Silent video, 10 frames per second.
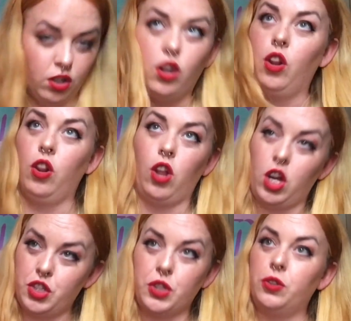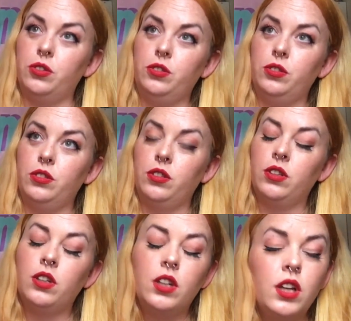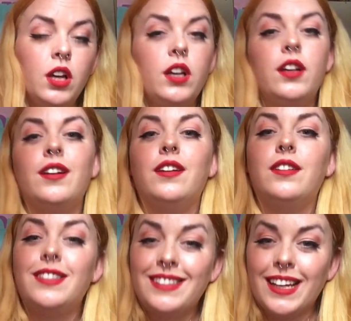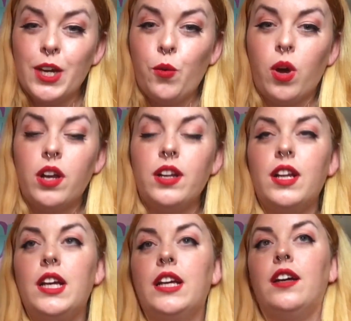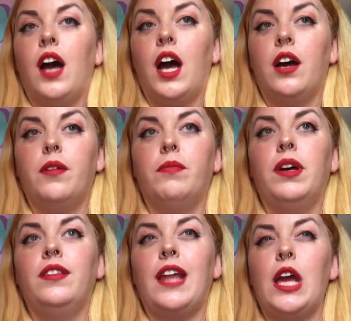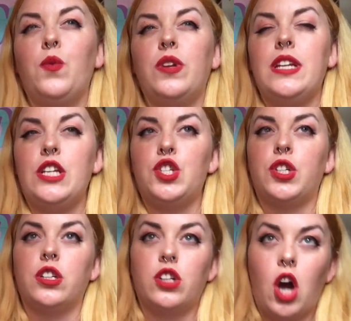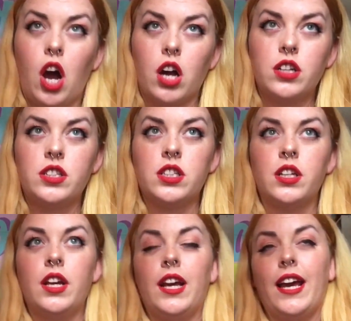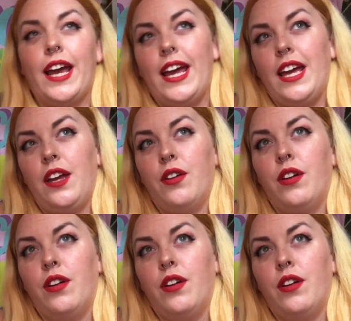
Logical. The second one, they would need to concoct a